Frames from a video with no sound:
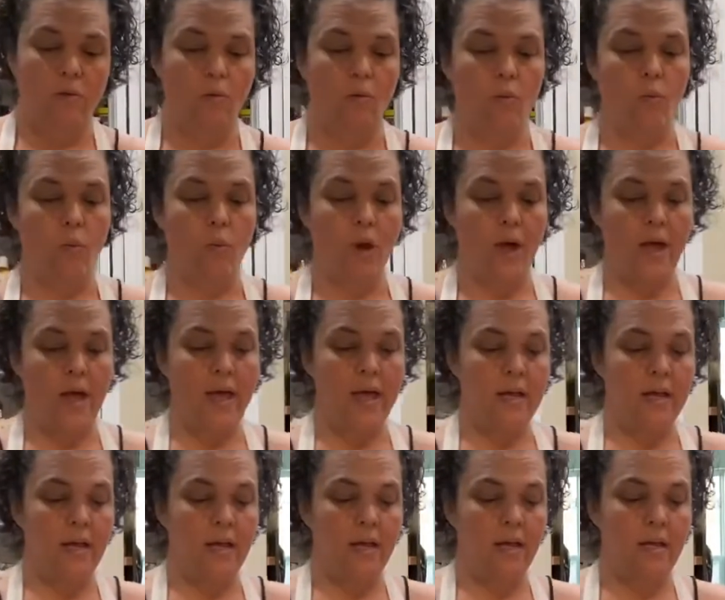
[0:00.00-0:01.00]

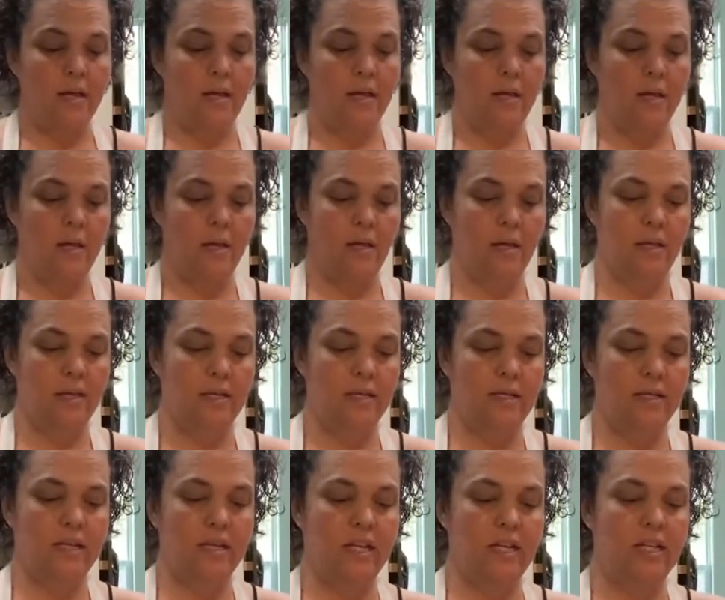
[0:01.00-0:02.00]
1
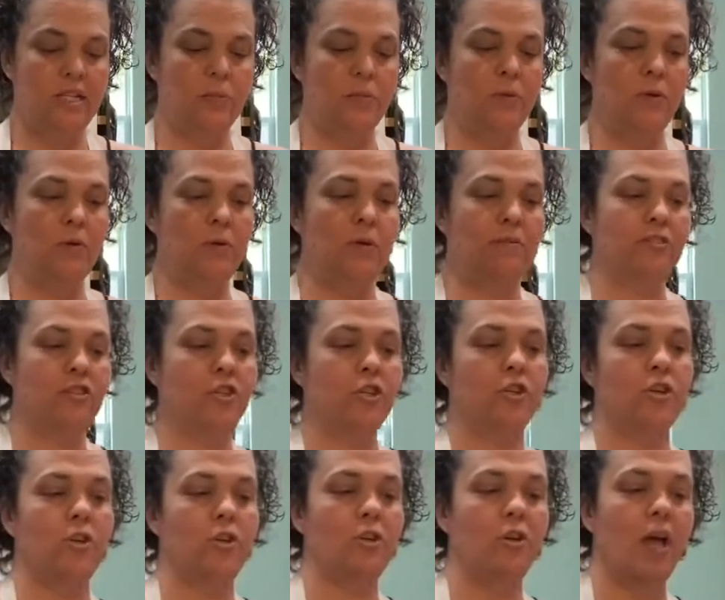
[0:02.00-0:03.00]
teaspoon of sugar.
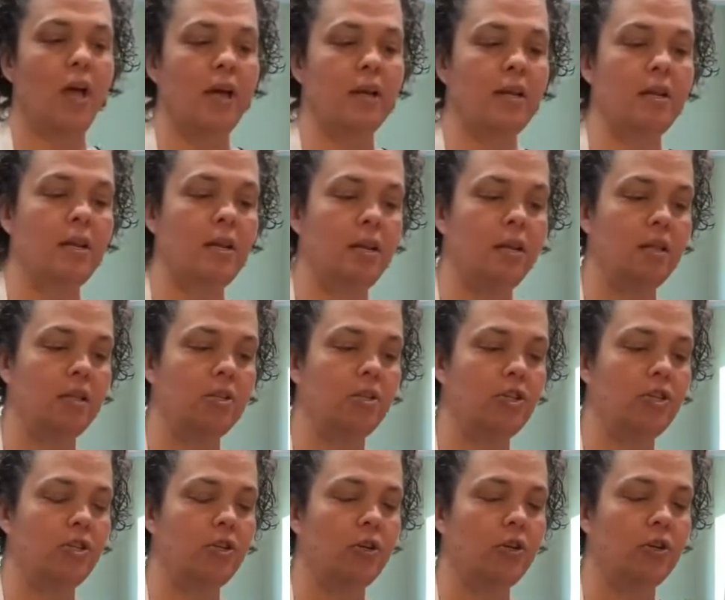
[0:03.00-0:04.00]
You kind of need the
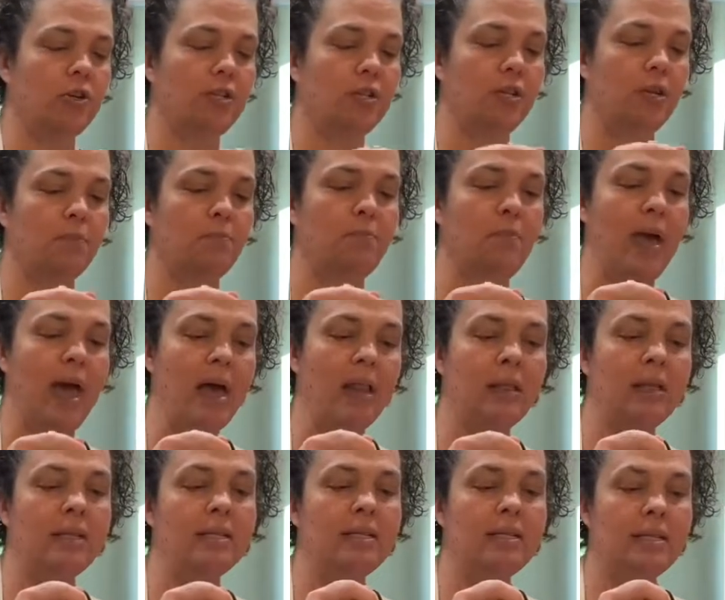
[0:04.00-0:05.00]
sugar to
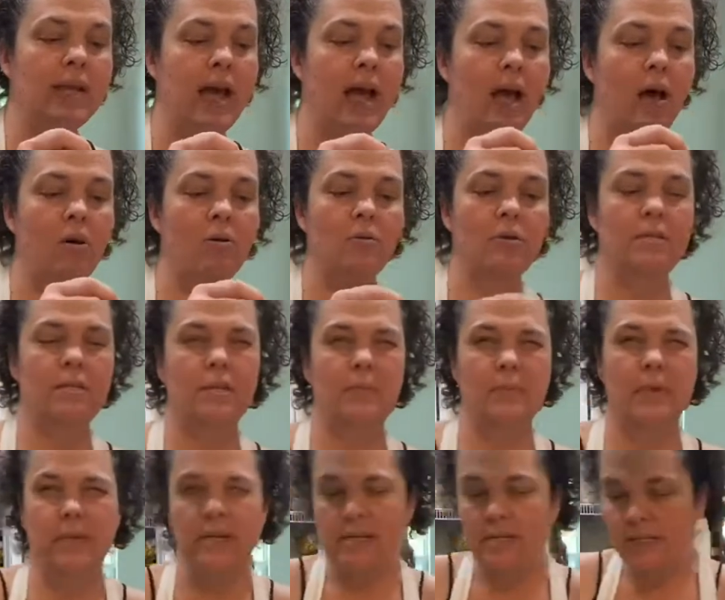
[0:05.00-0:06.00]
balance out some of
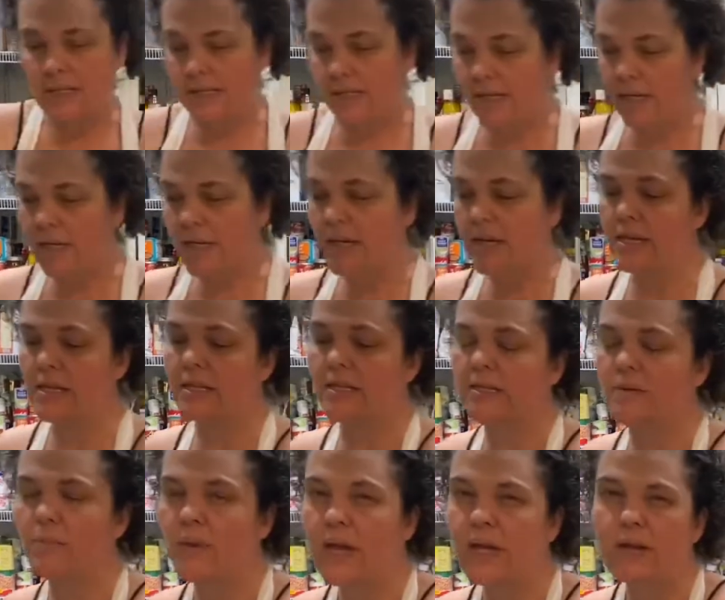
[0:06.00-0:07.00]
the acidity in the
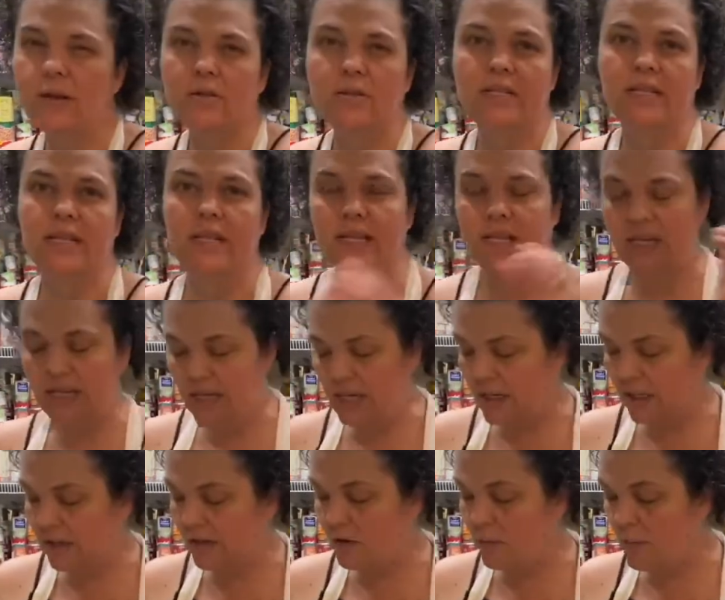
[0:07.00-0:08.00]
tomatoes and the heat a
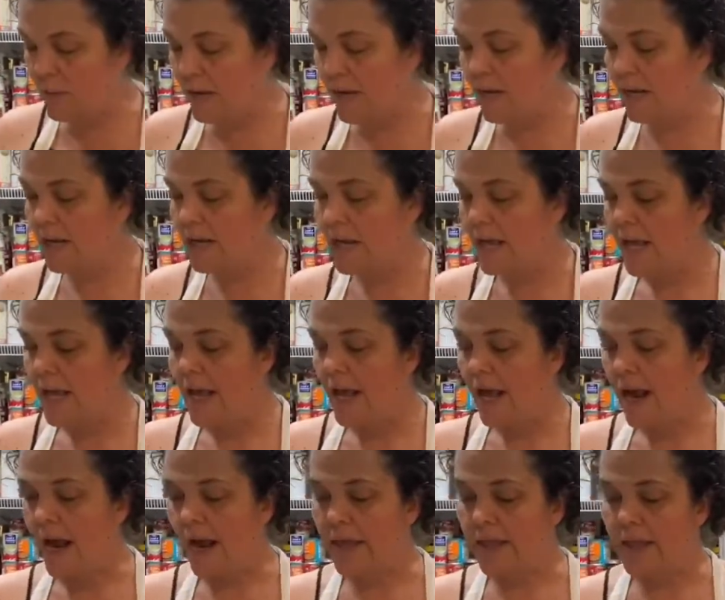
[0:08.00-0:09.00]
little bit.
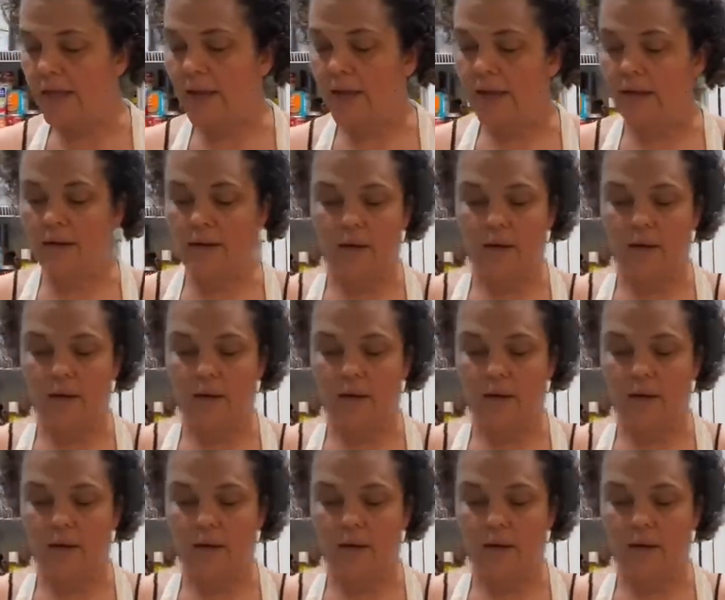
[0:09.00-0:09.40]
And then